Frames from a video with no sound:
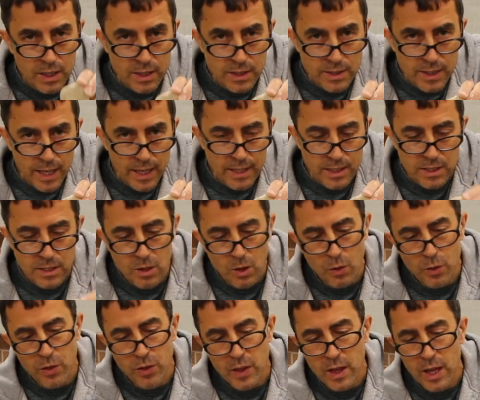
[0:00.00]
is that it's so
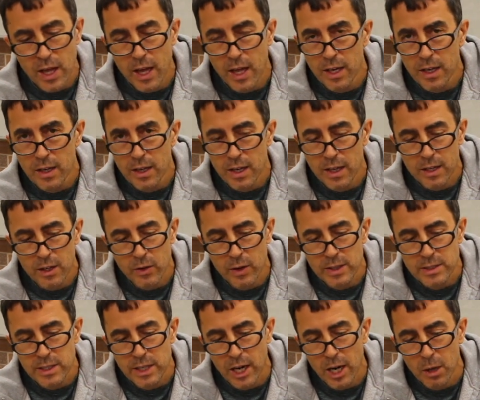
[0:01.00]
thin, it
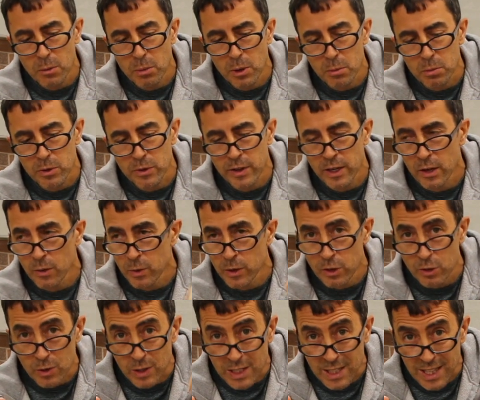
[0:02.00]
creates an air bubble in there. When
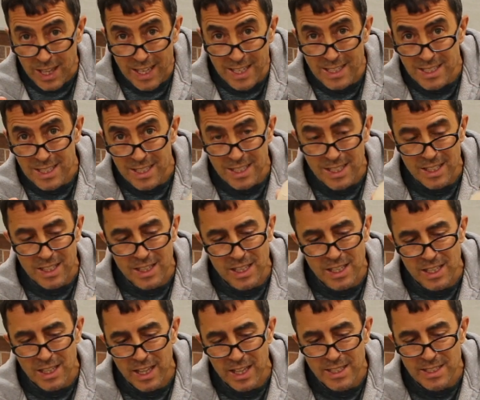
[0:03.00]
you glaze it, the
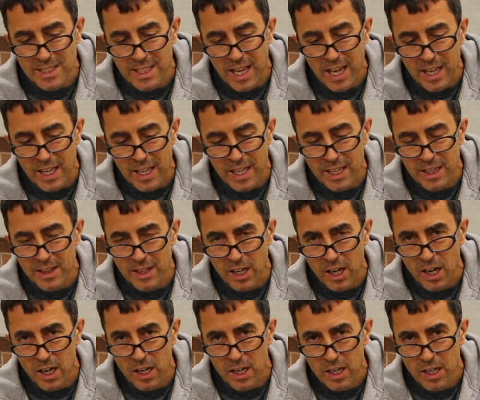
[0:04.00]
glaze can't get in
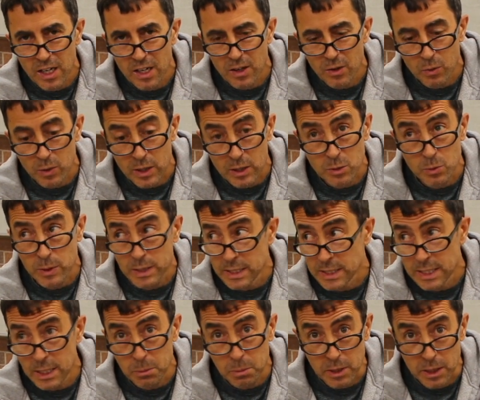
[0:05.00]
there because we
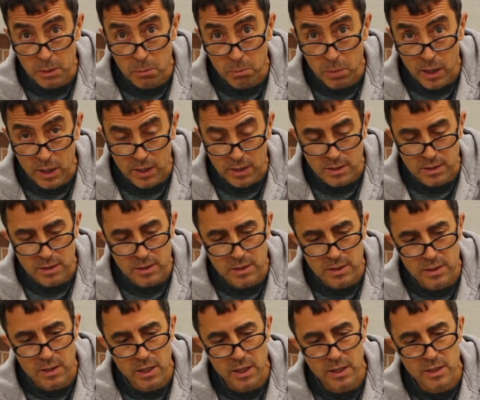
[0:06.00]
dip it in buckets in this
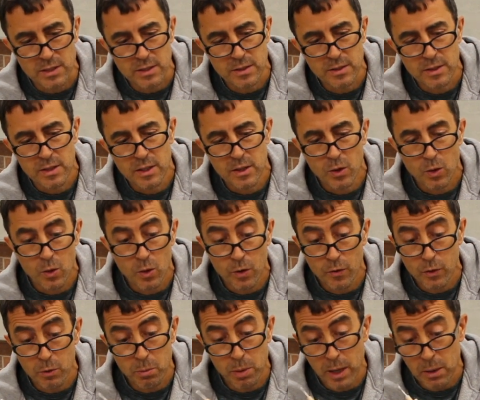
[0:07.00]
class. Or
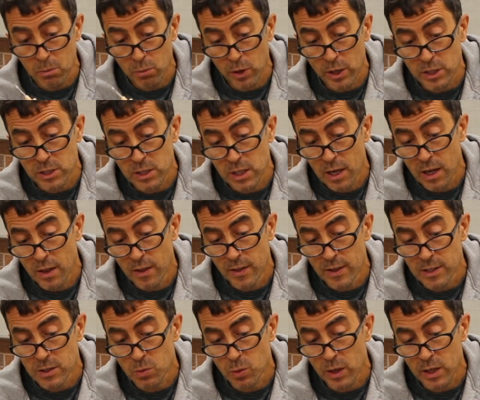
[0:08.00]
if you paintbrush
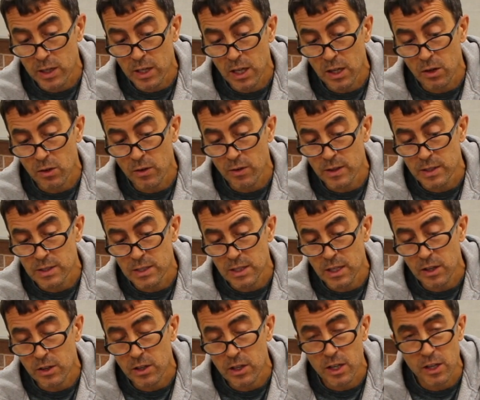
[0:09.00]
this one color and this
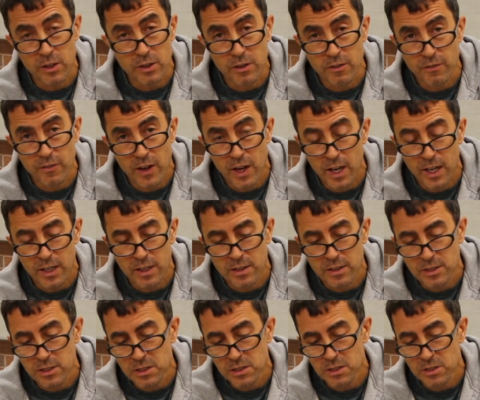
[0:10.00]
another color, you're fine.
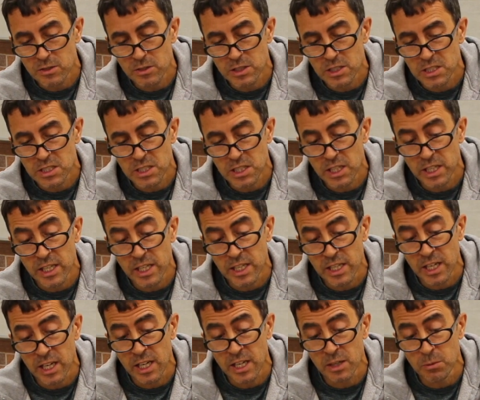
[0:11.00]
It's just, you're just
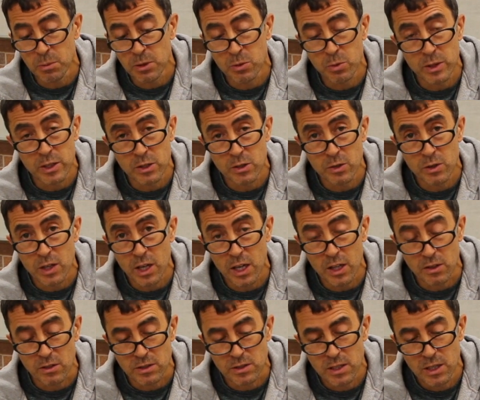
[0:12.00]
delineating between two
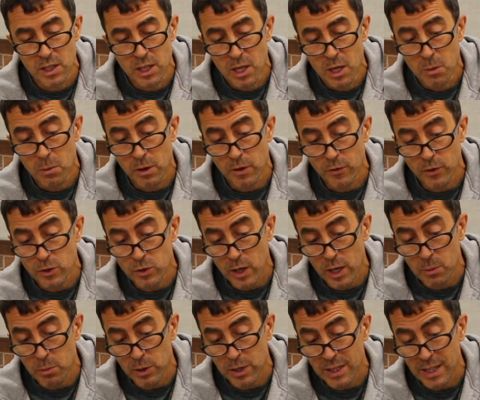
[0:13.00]
colors. But if you're
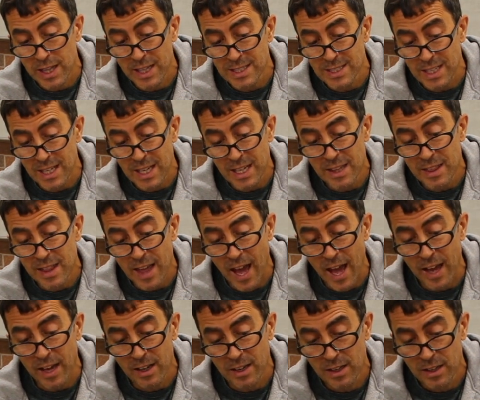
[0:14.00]
trying to put glaze in
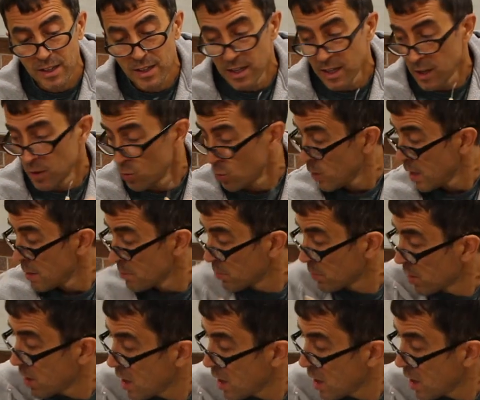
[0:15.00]
that and wipe it